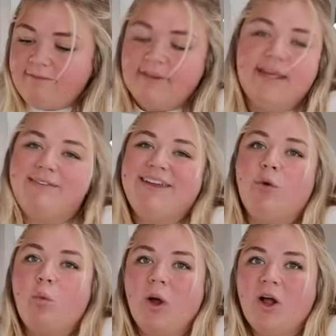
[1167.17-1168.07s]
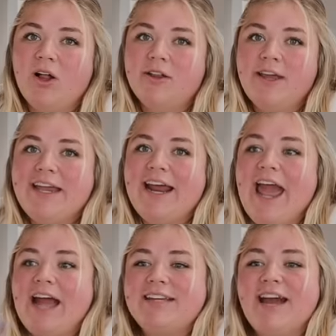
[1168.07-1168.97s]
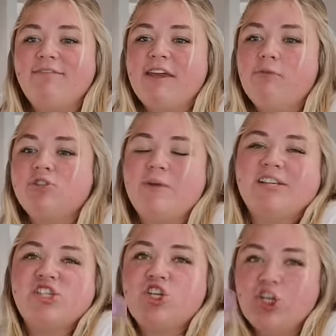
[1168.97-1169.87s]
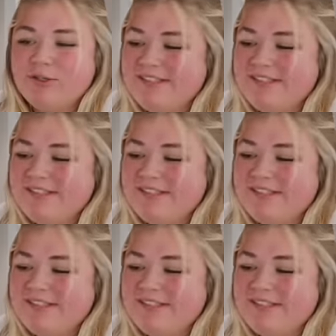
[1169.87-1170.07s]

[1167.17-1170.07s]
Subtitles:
feel like I've hit a wall and I had caffeine, which makes no